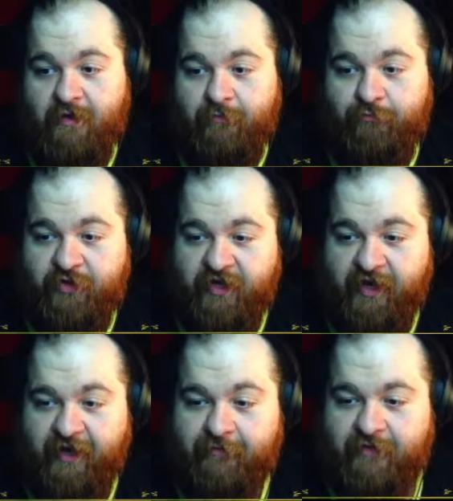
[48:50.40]
But
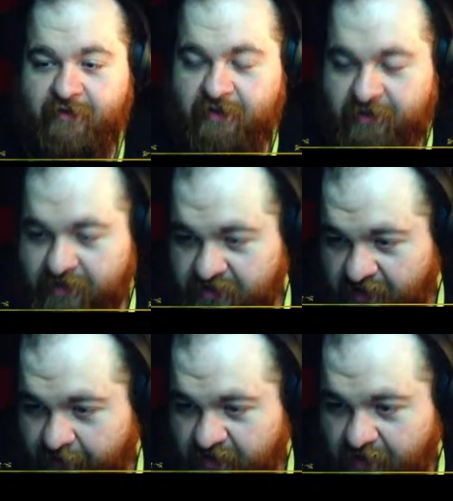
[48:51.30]
yeah, so
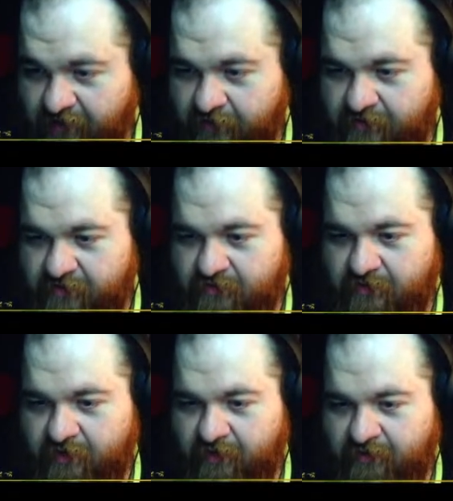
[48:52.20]
I'm gonna go ahead
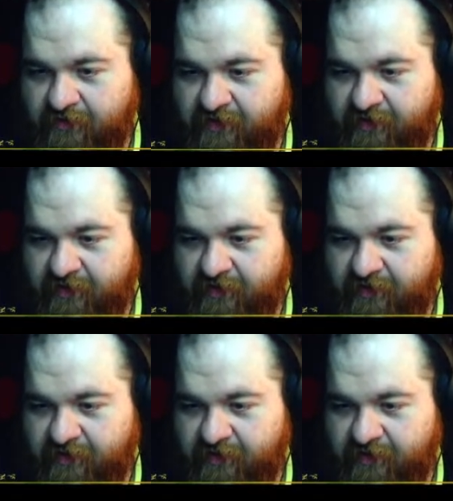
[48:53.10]
and